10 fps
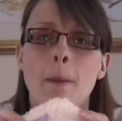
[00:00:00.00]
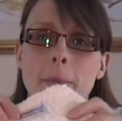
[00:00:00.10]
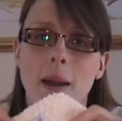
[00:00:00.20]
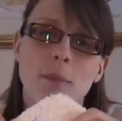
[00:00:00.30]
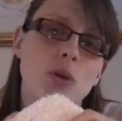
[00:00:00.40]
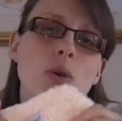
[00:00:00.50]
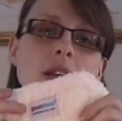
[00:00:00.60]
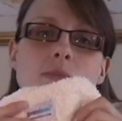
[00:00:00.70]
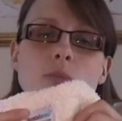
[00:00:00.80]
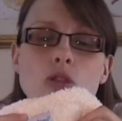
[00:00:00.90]
Bamboo
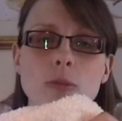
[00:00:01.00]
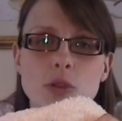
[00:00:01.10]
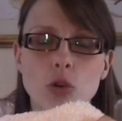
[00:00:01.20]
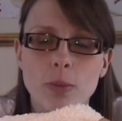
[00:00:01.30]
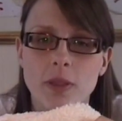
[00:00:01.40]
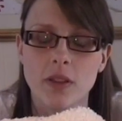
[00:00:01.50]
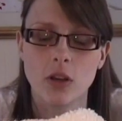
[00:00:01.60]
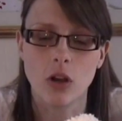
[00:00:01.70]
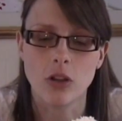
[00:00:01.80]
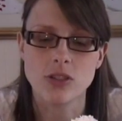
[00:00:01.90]
is more absorbent than
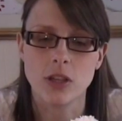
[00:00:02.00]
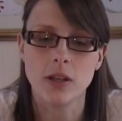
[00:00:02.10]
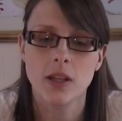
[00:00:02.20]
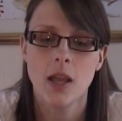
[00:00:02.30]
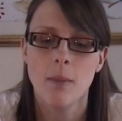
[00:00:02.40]
cotton,